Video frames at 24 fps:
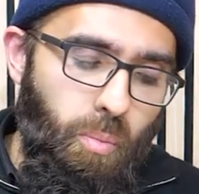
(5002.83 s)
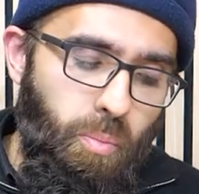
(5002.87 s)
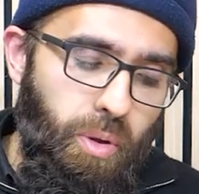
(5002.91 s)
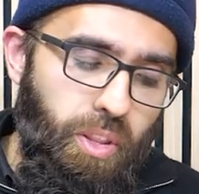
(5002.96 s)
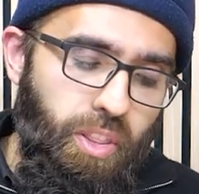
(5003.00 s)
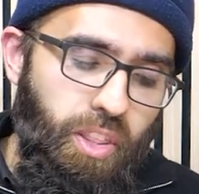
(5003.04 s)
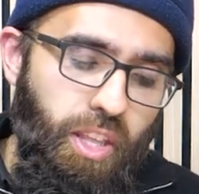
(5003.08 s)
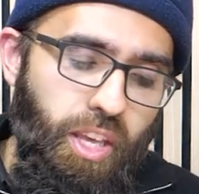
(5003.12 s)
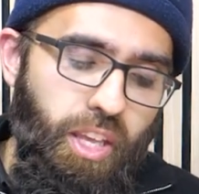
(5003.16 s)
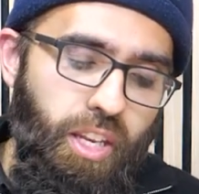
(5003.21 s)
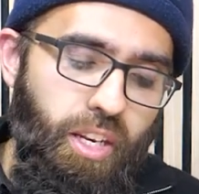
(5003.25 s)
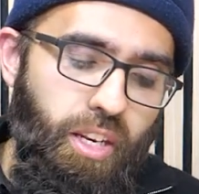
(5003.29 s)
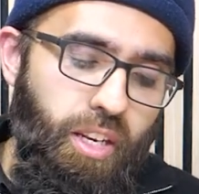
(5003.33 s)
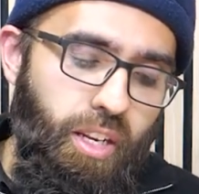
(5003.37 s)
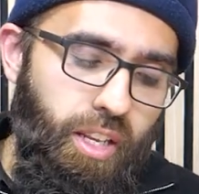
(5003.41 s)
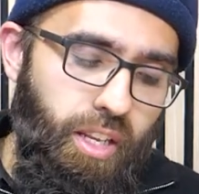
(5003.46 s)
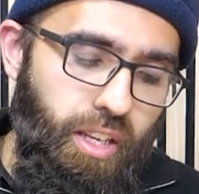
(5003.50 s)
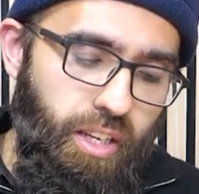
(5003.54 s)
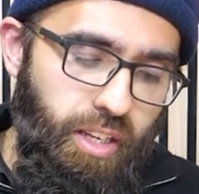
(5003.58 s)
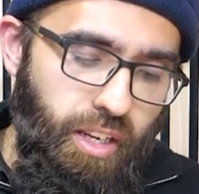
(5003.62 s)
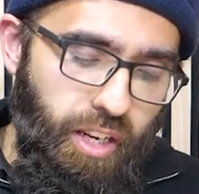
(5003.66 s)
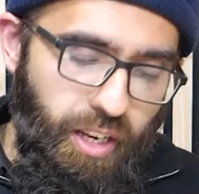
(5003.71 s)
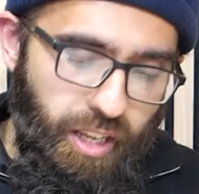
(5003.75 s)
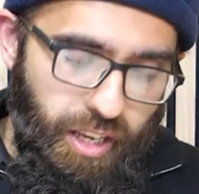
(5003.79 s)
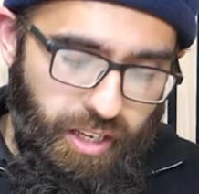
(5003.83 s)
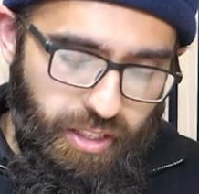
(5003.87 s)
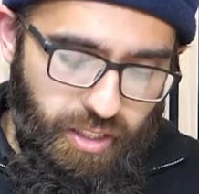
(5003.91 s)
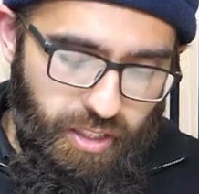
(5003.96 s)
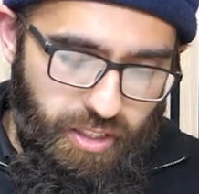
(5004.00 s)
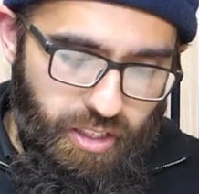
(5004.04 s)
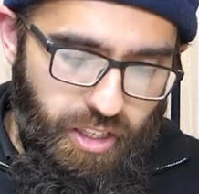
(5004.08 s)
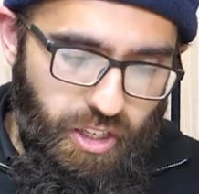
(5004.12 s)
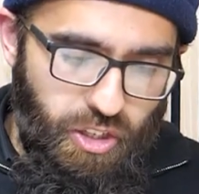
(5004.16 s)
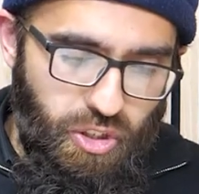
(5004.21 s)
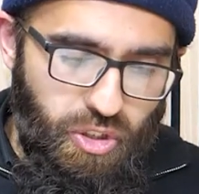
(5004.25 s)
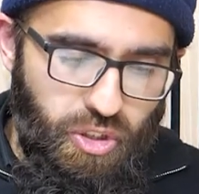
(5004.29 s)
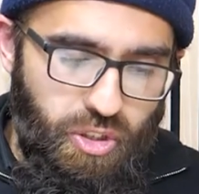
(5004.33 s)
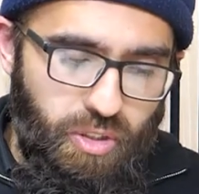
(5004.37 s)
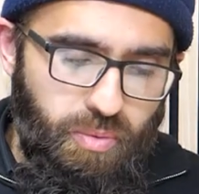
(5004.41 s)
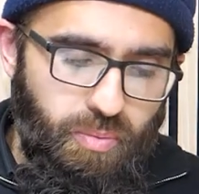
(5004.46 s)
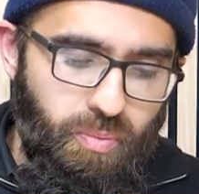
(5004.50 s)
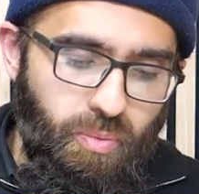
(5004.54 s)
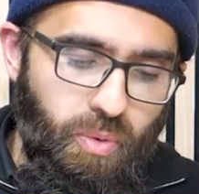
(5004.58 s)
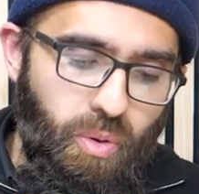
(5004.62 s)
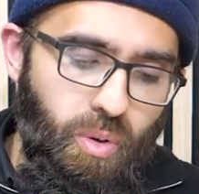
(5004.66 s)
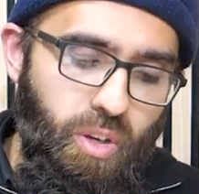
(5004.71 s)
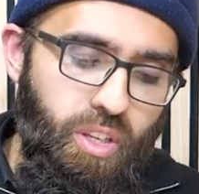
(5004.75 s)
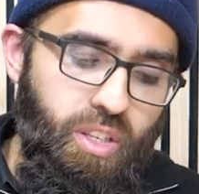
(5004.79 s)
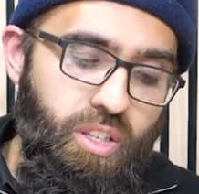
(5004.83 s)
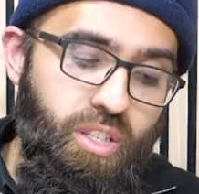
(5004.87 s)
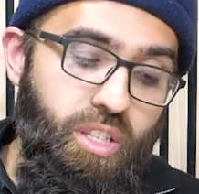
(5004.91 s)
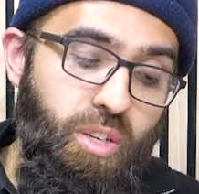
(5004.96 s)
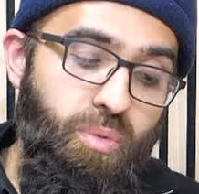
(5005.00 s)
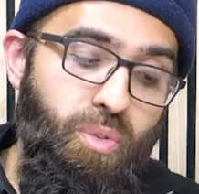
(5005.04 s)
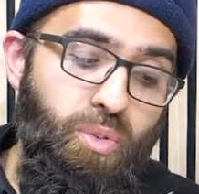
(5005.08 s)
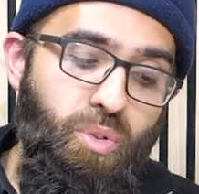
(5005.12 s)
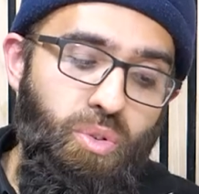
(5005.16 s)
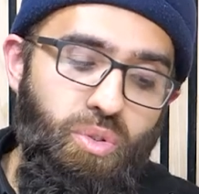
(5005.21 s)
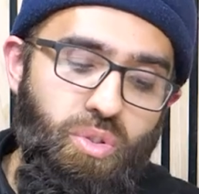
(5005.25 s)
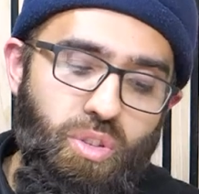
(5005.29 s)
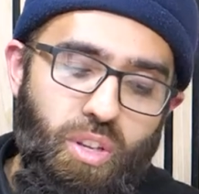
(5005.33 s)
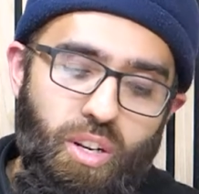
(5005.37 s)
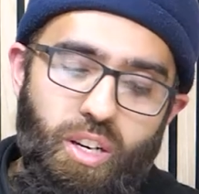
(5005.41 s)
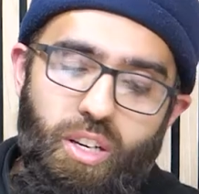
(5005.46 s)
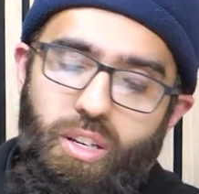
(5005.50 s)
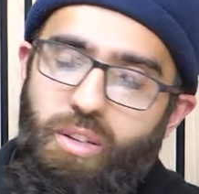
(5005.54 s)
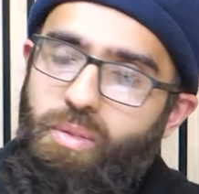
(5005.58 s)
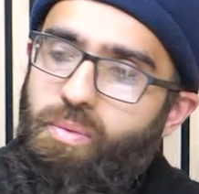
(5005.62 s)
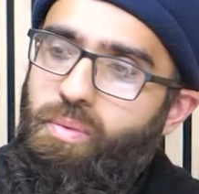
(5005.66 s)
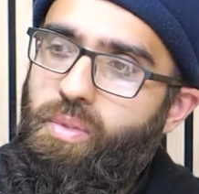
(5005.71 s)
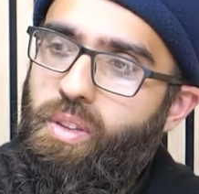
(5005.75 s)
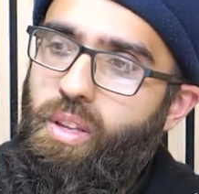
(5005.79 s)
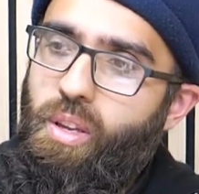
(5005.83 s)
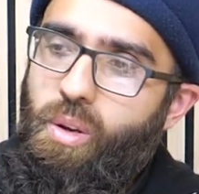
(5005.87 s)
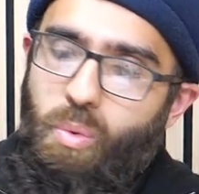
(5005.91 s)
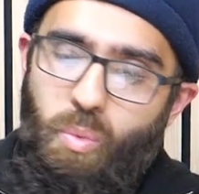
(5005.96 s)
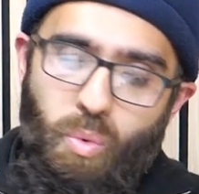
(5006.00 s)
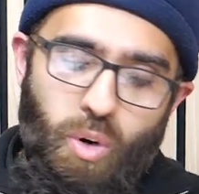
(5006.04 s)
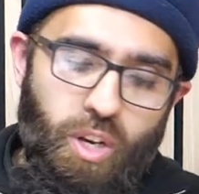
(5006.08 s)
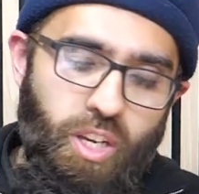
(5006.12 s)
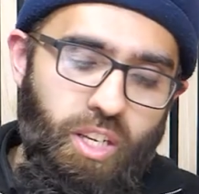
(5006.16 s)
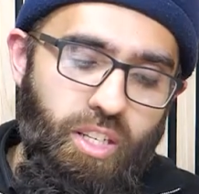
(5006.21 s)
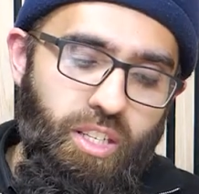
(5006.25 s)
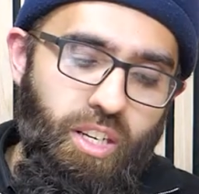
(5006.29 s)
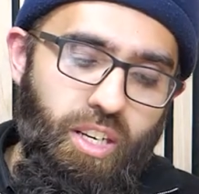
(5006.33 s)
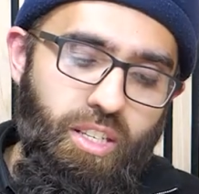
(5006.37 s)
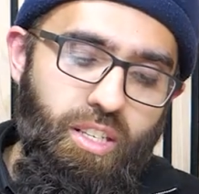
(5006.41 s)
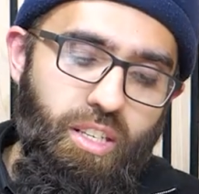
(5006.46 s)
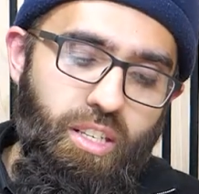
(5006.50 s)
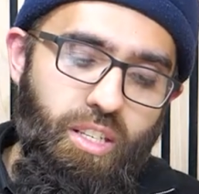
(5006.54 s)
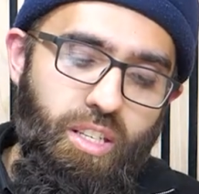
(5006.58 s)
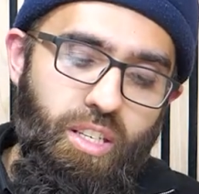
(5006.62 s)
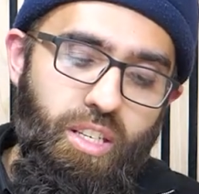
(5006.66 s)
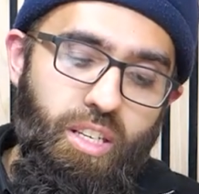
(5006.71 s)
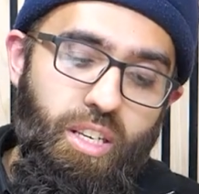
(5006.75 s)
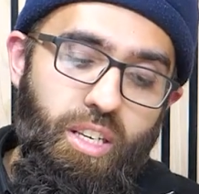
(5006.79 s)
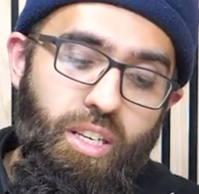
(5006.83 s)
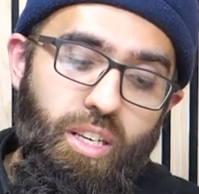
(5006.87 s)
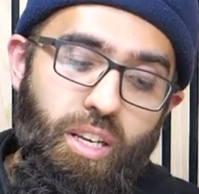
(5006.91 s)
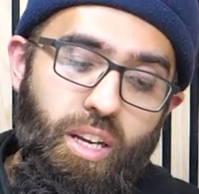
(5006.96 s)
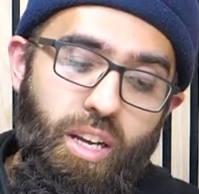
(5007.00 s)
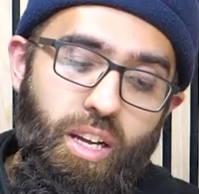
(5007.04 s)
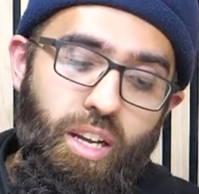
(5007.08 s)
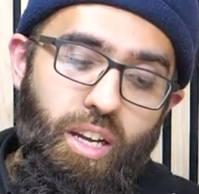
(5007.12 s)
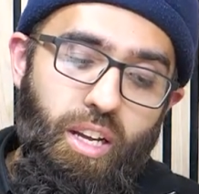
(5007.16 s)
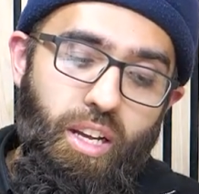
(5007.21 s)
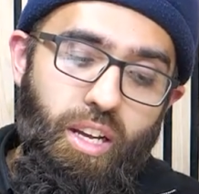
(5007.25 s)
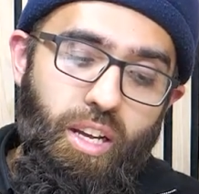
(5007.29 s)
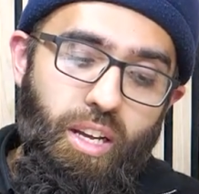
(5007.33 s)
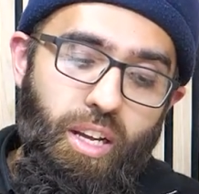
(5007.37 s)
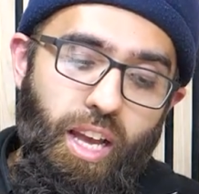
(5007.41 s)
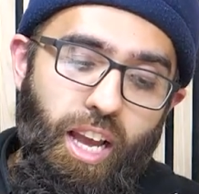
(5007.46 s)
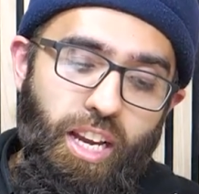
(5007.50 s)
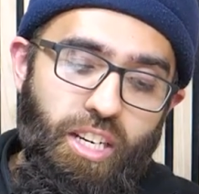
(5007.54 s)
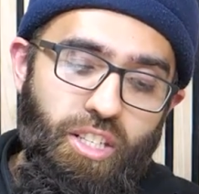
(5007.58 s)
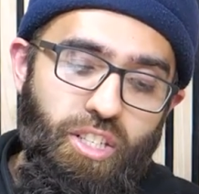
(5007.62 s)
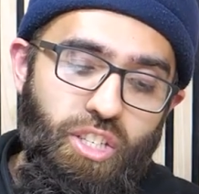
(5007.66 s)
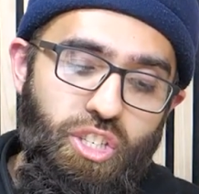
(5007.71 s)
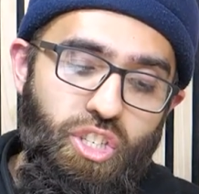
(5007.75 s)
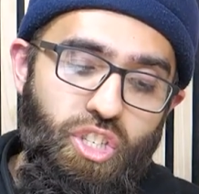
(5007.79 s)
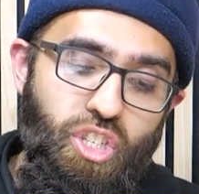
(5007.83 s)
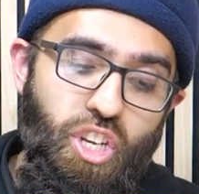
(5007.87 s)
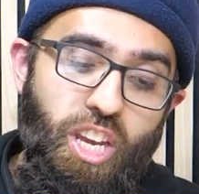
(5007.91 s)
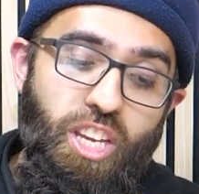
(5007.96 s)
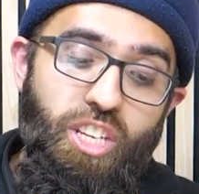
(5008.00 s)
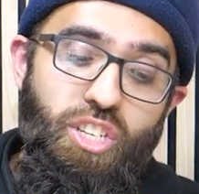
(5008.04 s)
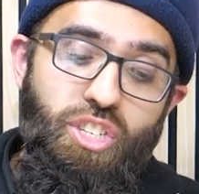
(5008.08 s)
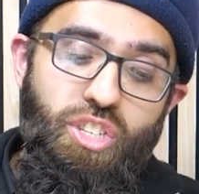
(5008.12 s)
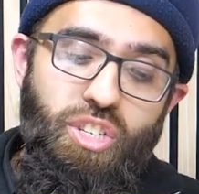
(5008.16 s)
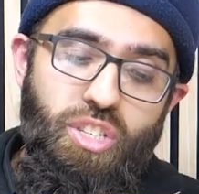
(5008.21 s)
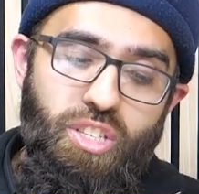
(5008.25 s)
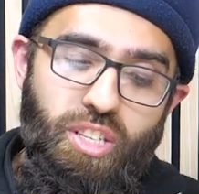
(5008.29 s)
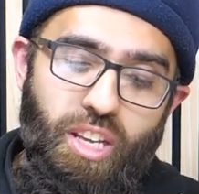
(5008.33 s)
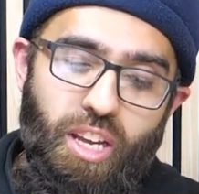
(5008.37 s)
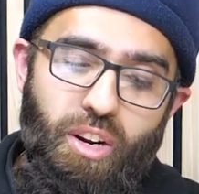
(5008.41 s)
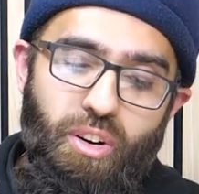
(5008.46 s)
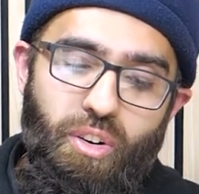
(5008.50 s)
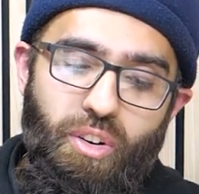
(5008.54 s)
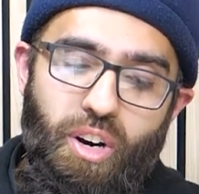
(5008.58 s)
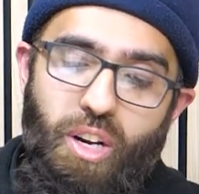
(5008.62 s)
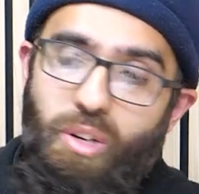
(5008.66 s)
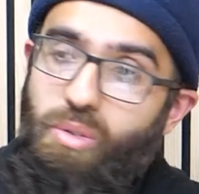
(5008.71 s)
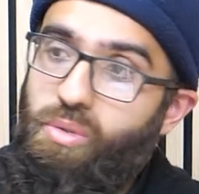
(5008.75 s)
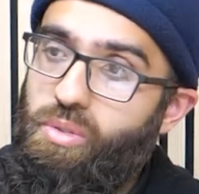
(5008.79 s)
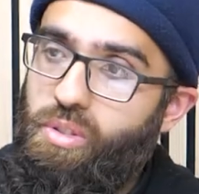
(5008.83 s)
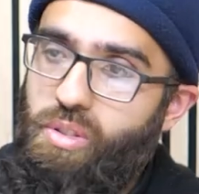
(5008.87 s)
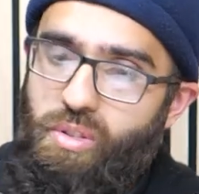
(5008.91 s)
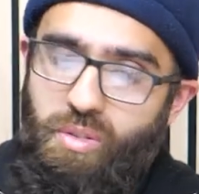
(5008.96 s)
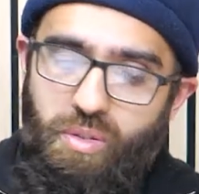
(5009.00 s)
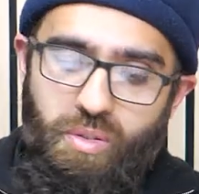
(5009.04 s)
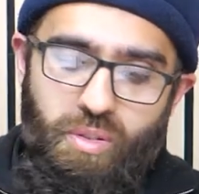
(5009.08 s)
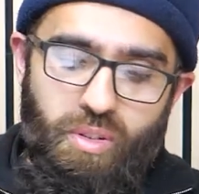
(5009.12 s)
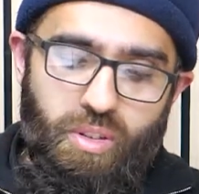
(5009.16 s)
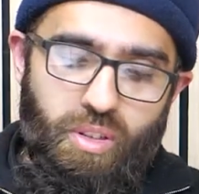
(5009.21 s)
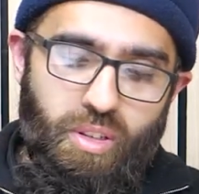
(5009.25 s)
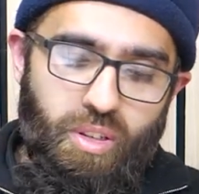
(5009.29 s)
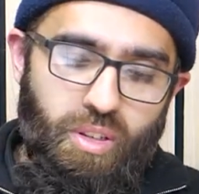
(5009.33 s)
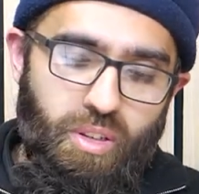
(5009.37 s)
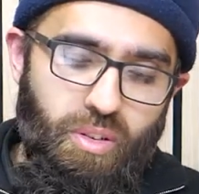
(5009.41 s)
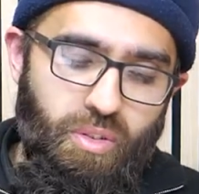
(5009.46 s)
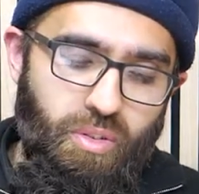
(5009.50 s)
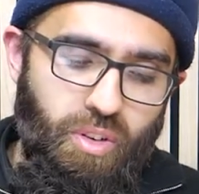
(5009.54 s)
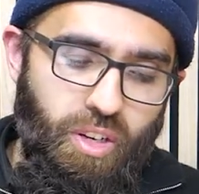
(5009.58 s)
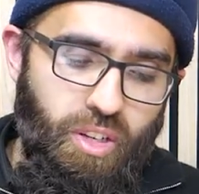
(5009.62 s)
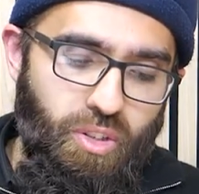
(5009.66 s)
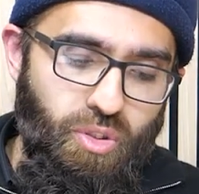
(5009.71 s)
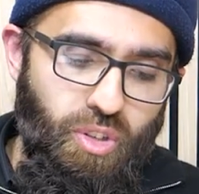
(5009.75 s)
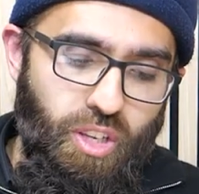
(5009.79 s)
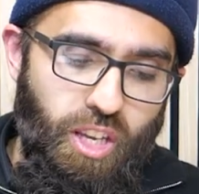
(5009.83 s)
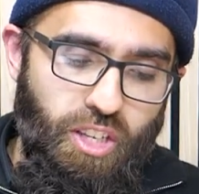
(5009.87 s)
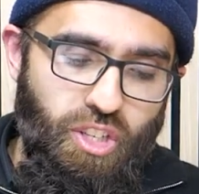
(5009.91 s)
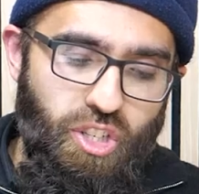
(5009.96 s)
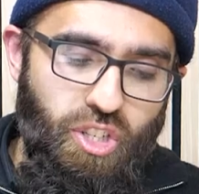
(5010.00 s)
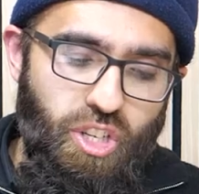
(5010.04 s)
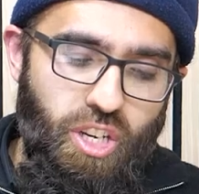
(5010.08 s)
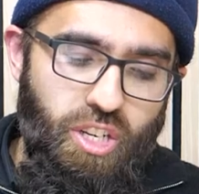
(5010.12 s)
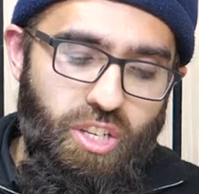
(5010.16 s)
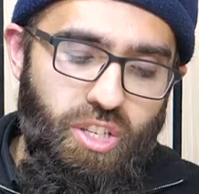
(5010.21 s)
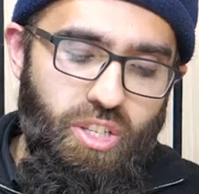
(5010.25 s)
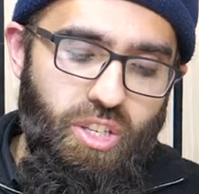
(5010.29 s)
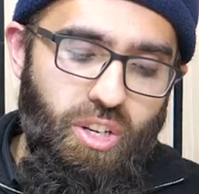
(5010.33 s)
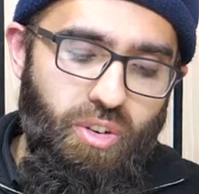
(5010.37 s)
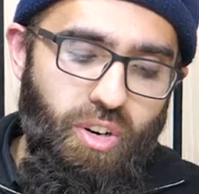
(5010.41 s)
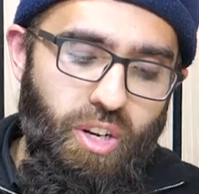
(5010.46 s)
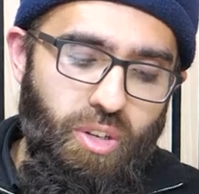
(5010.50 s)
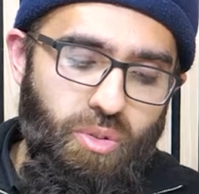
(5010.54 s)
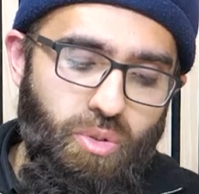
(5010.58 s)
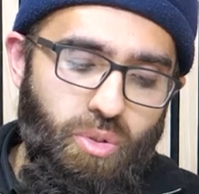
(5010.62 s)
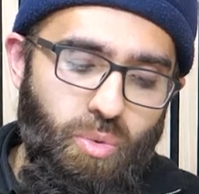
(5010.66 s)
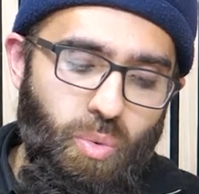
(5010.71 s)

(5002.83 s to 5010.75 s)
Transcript: But then in the later section, in Sifatul Salah, what he does is he actually changes it around, right? So he actually changes it around.